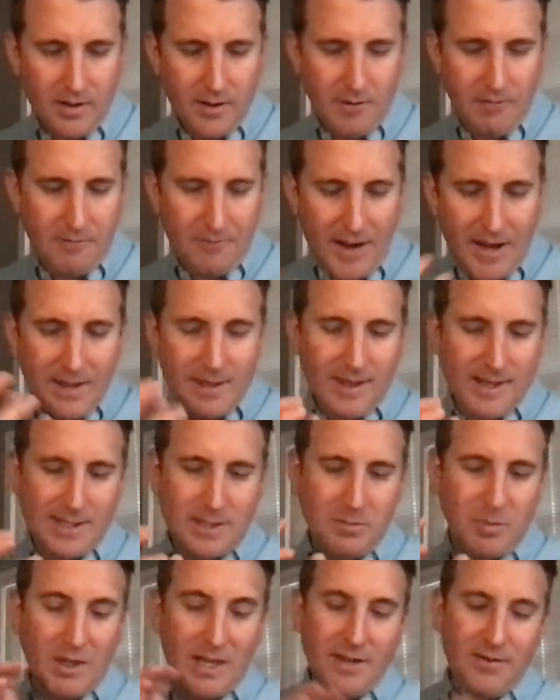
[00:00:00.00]
Faith is
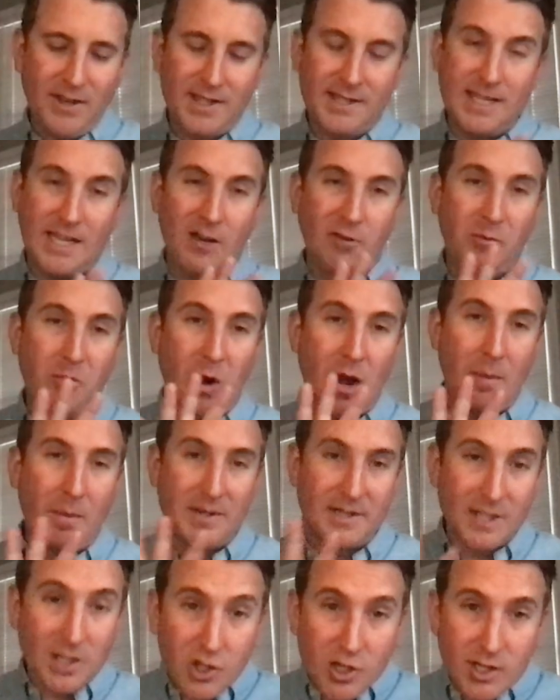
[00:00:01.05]
believing a set of
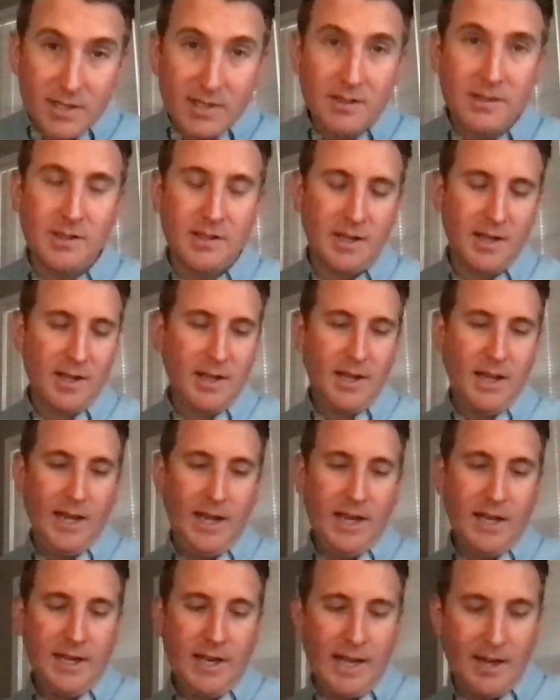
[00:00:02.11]
propositions
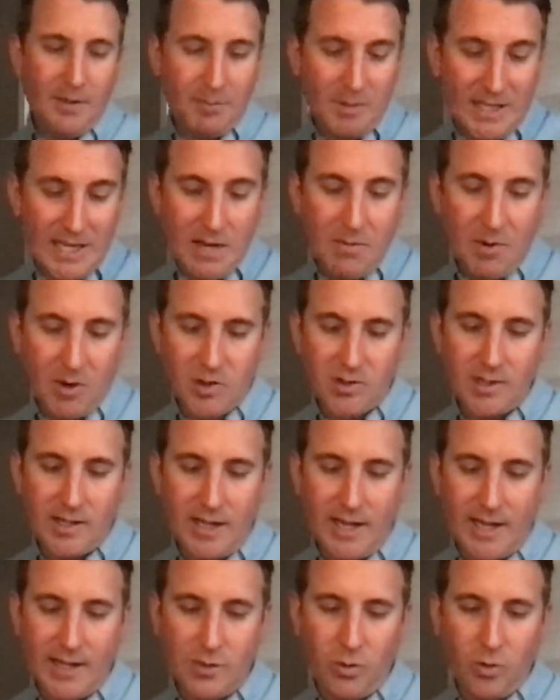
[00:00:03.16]
in a
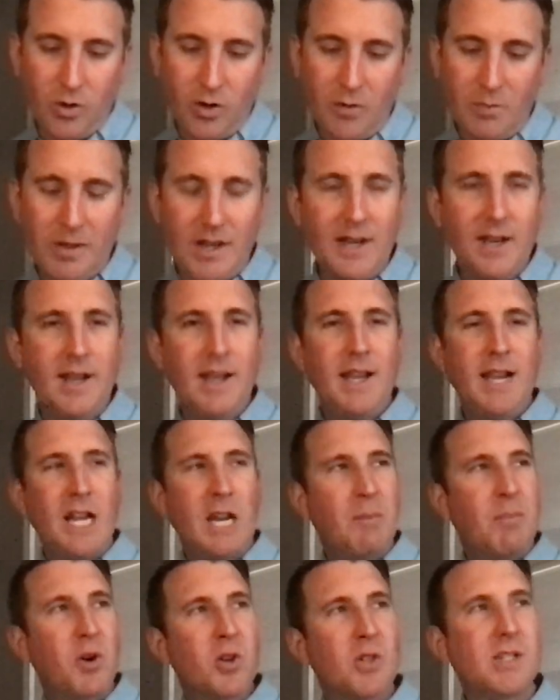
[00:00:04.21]
depersonalized world, but in
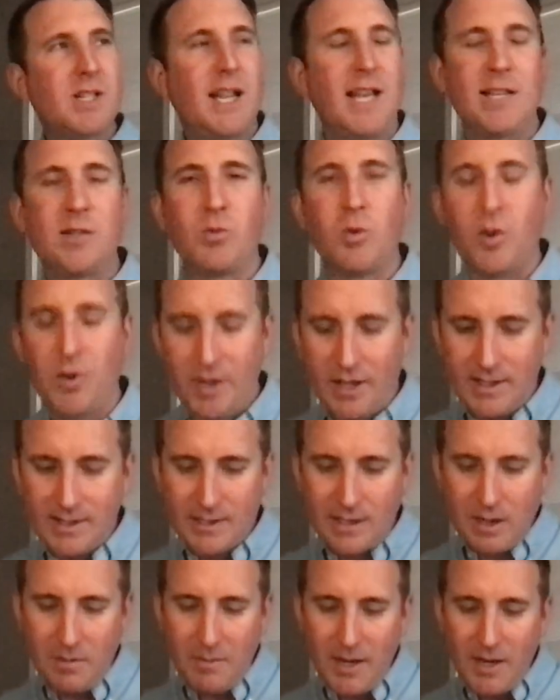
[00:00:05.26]
a personalized world, it's
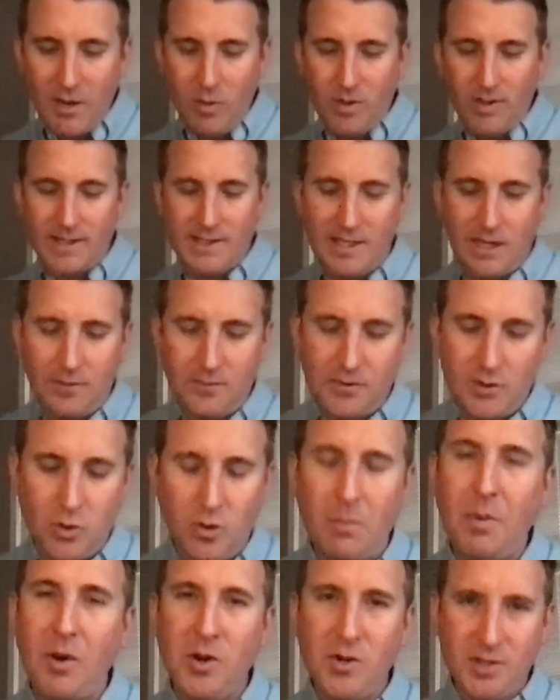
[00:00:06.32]
committing oneself to
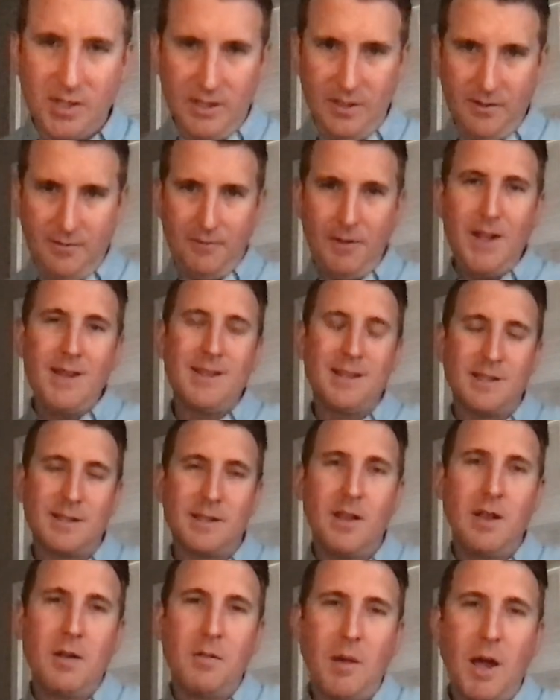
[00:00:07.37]
a person. Faith is,
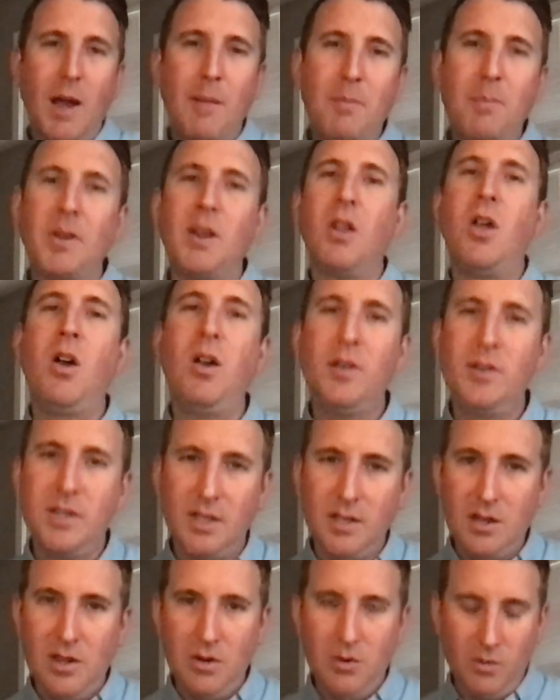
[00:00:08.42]
I belong
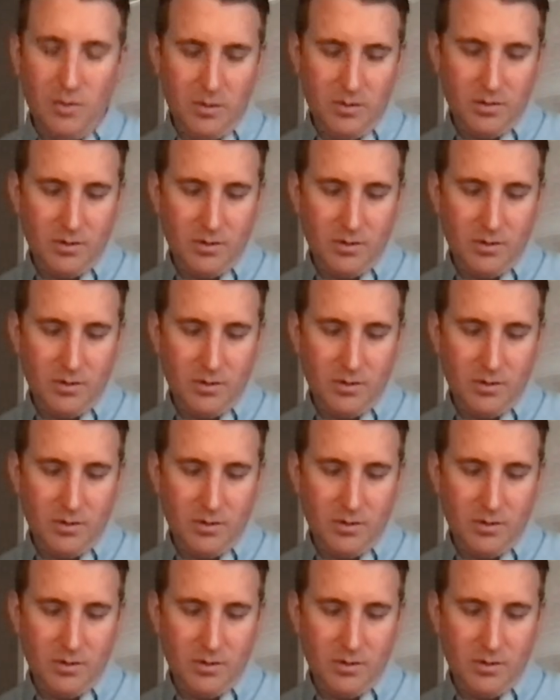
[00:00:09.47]
to you.